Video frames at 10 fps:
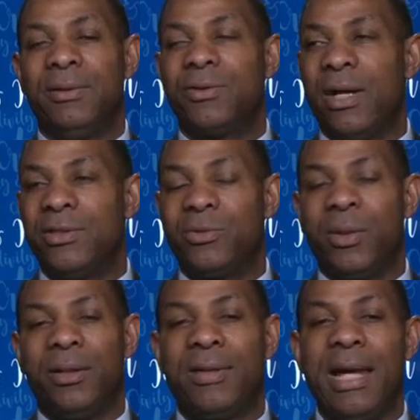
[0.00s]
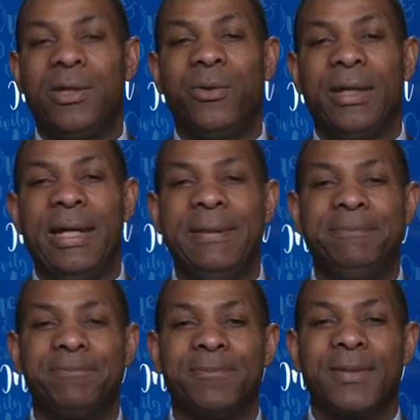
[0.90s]
And so I just want to thank you
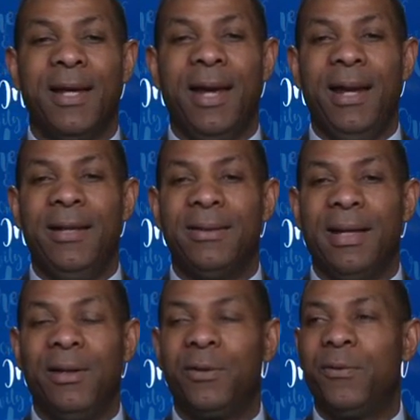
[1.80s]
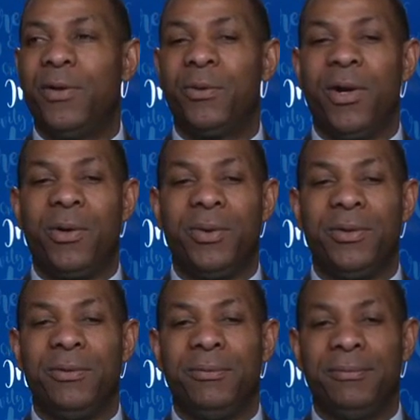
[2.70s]
again, and I look forward to working
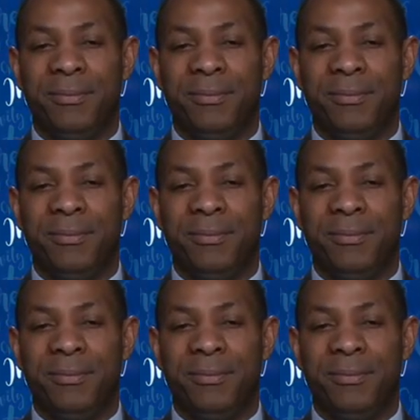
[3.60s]
with you.